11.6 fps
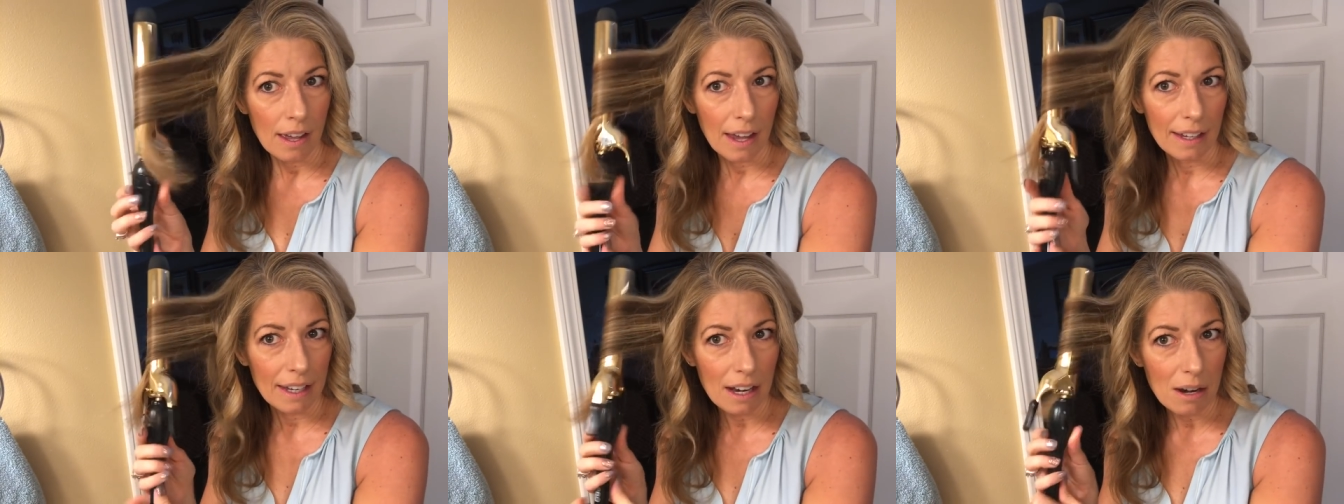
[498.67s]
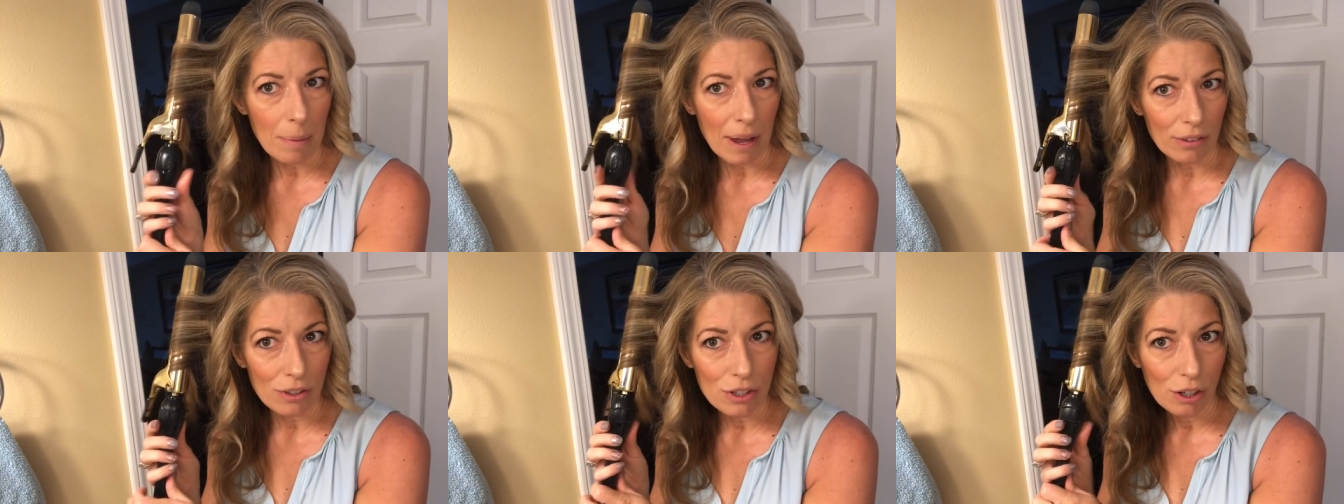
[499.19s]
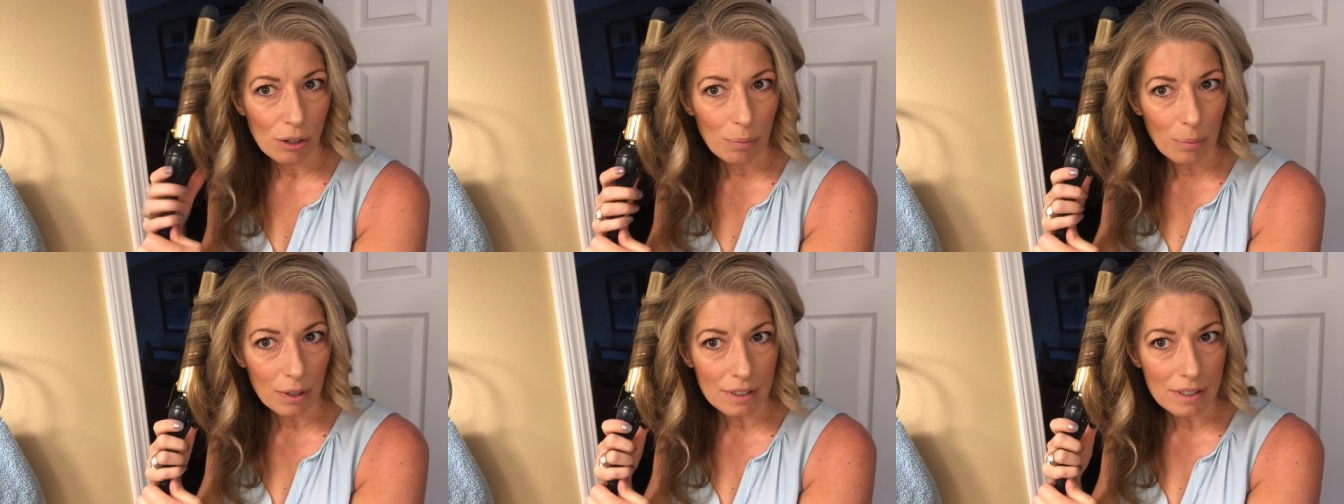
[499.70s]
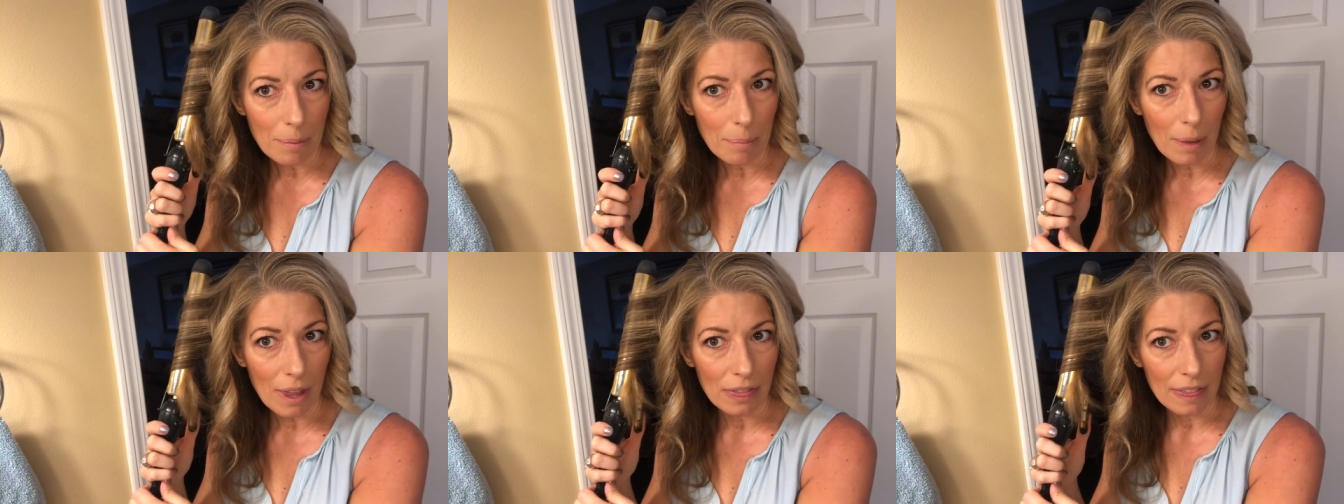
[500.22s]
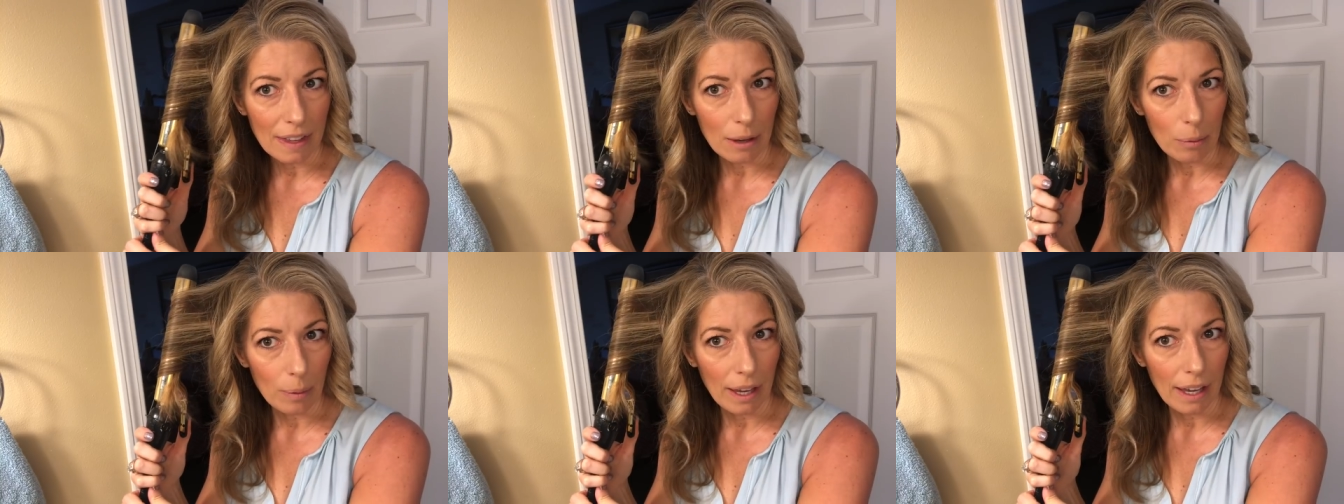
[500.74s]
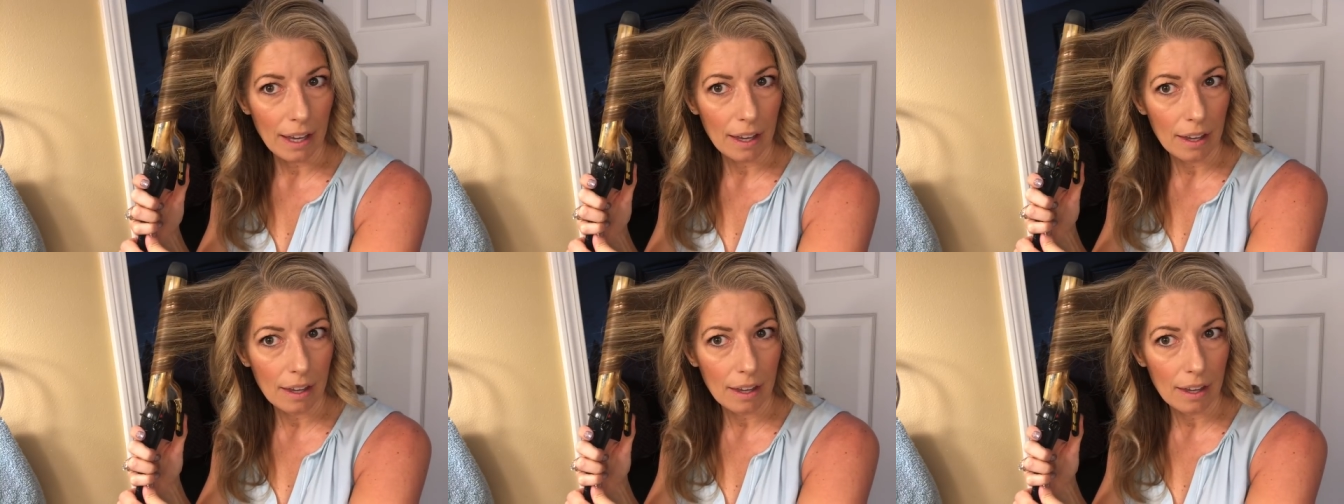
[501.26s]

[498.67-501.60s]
I get in about two books a month that way.